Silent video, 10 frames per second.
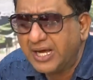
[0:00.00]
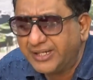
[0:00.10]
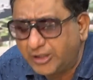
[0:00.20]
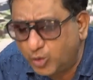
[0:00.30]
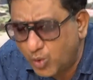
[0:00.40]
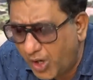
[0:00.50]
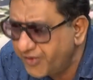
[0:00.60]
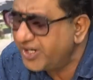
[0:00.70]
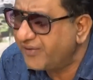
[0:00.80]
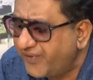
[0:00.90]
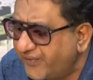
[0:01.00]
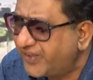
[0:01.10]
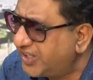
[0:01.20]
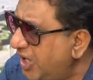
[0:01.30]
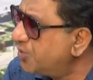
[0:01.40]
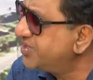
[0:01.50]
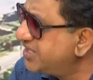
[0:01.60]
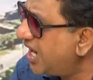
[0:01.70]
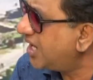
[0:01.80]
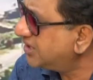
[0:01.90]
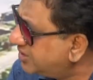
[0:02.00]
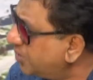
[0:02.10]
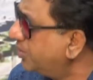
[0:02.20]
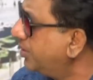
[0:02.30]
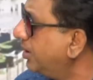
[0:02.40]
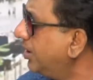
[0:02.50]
the $250,000 to.